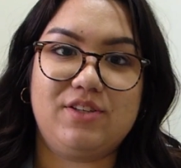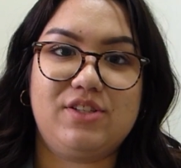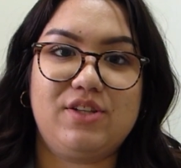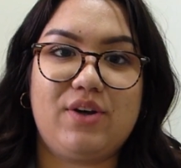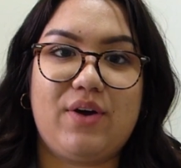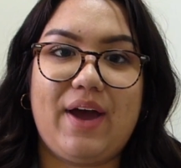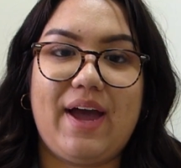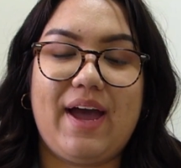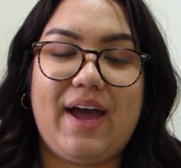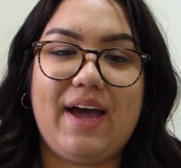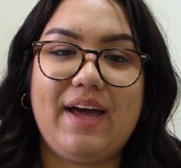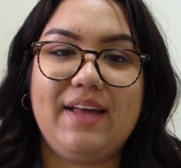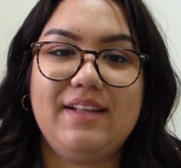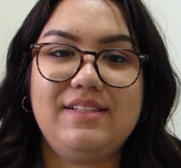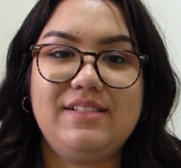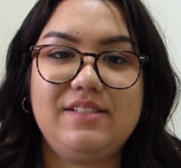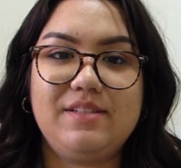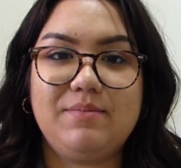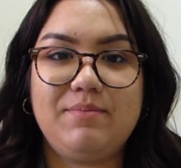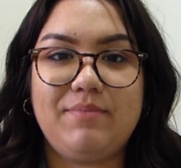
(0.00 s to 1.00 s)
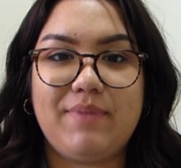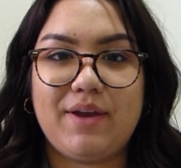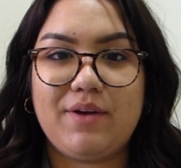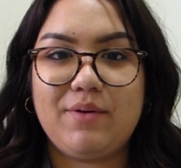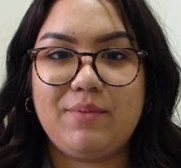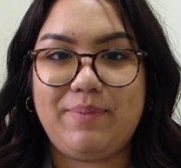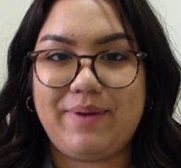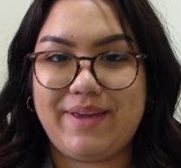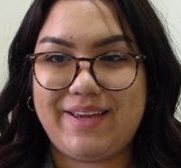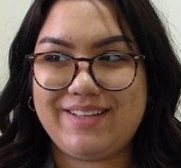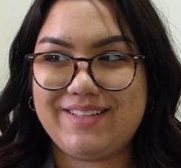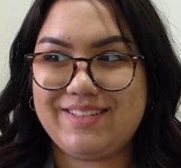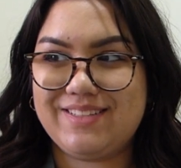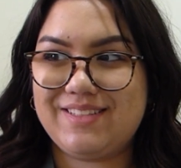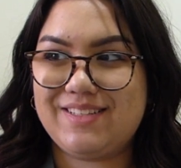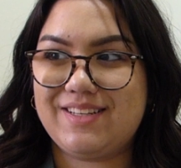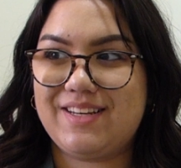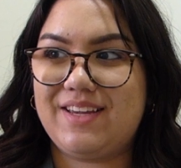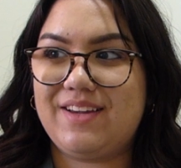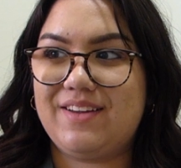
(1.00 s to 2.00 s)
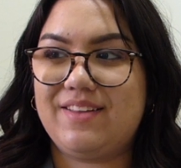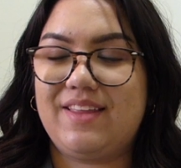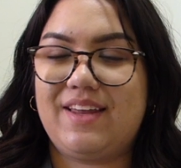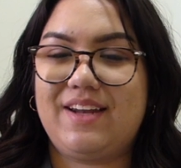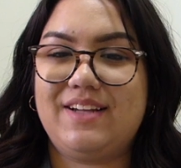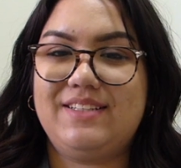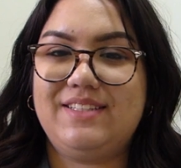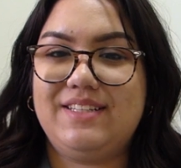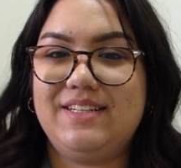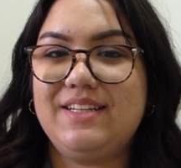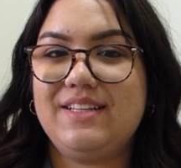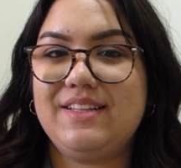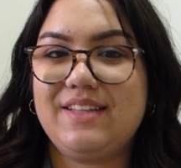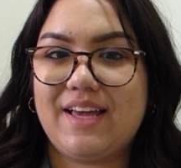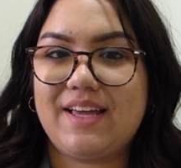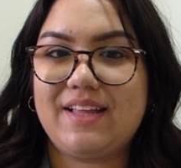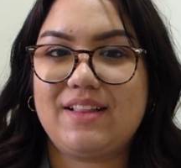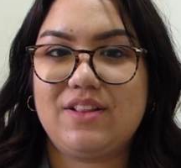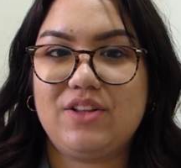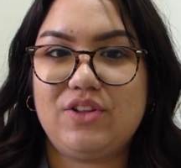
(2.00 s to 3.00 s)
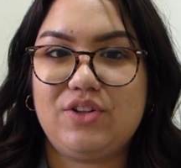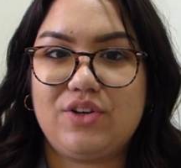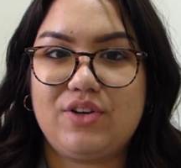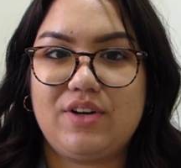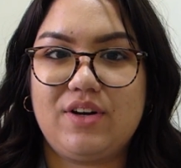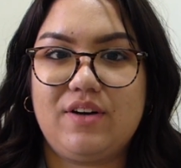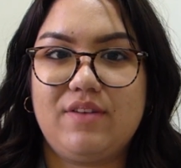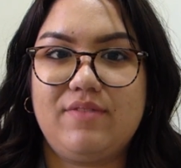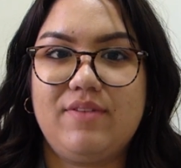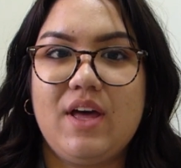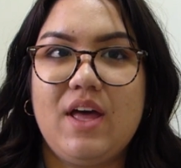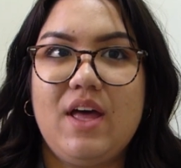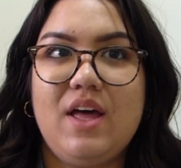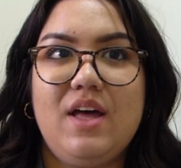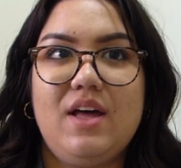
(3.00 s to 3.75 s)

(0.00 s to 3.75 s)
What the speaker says: So I had some metal pieces in here that I didn't like the look of.